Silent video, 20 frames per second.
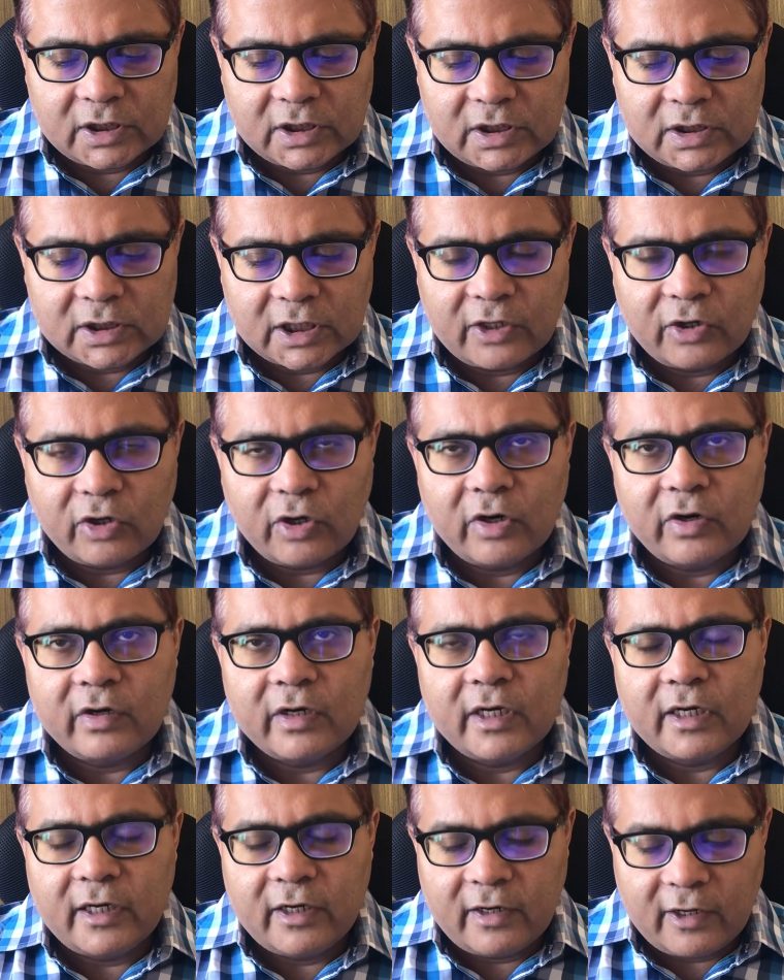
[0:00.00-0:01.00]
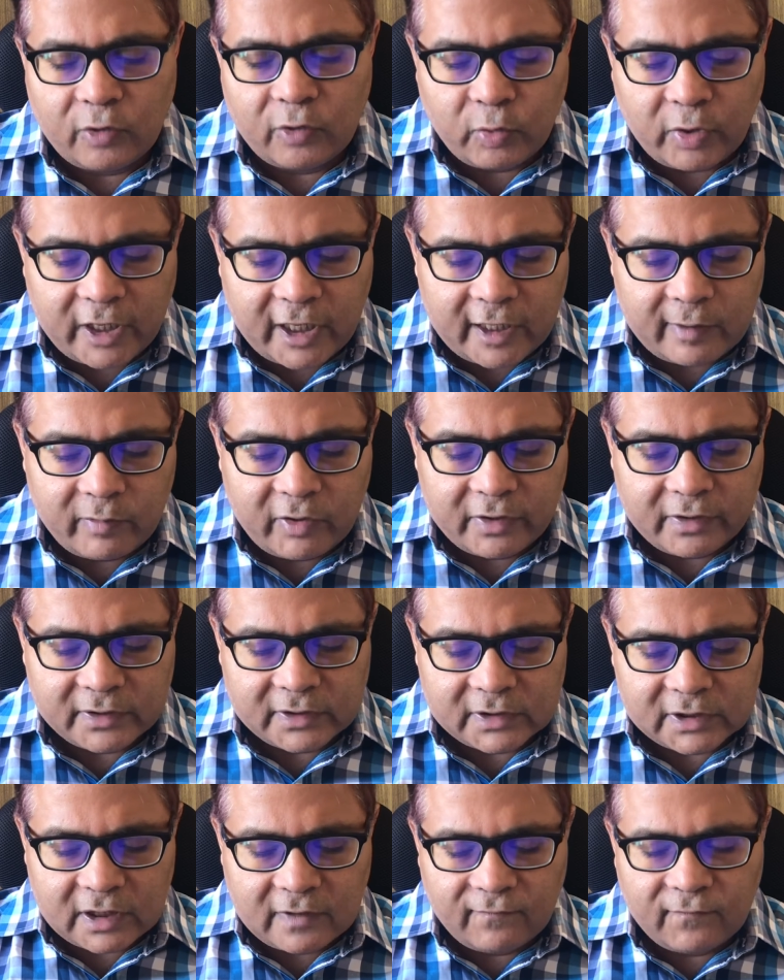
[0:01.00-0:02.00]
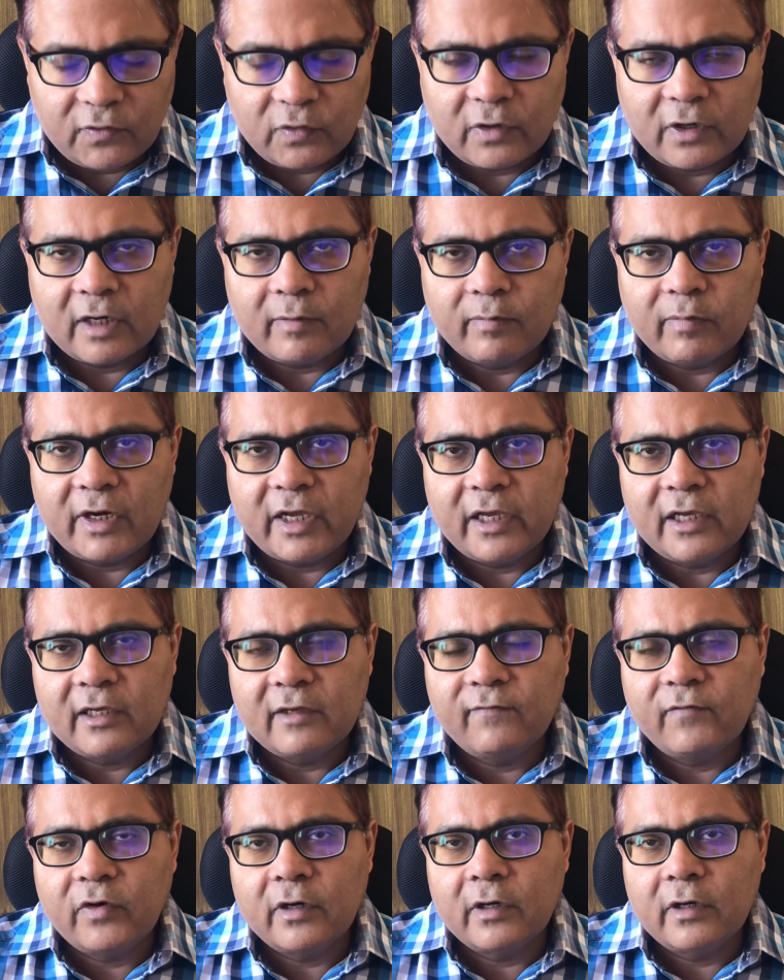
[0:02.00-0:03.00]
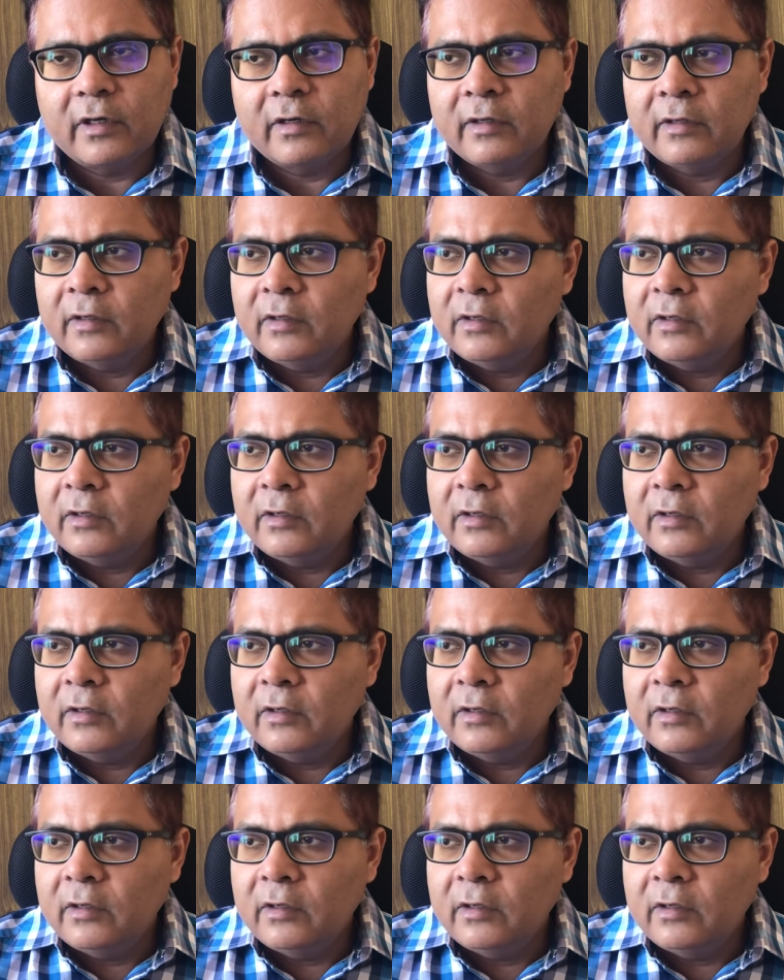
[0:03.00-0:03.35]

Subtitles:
these are not really required, because if you are applying for a